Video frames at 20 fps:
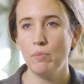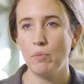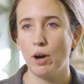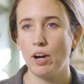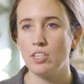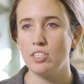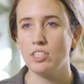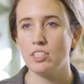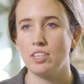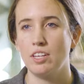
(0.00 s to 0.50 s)

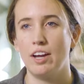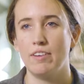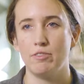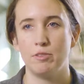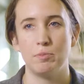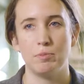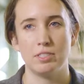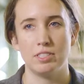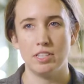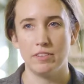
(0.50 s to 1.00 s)
project that I've
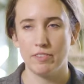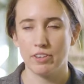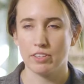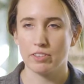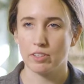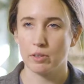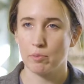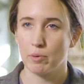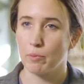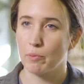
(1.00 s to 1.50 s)

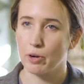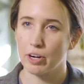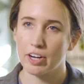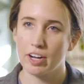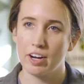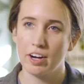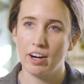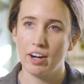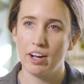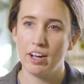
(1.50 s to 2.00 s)
specifically been
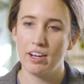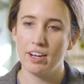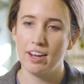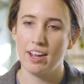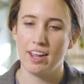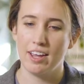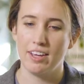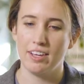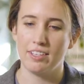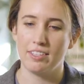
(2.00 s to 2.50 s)
working on
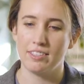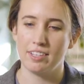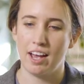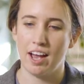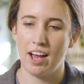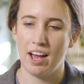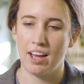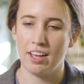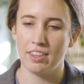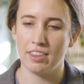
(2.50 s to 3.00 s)
is
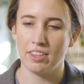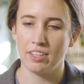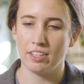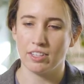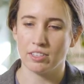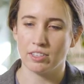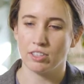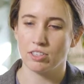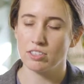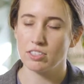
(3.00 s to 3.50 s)
at the
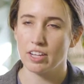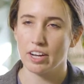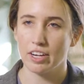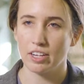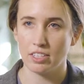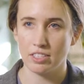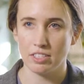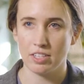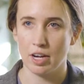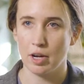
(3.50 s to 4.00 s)
Little
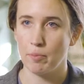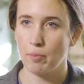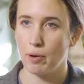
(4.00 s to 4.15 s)
Sahara State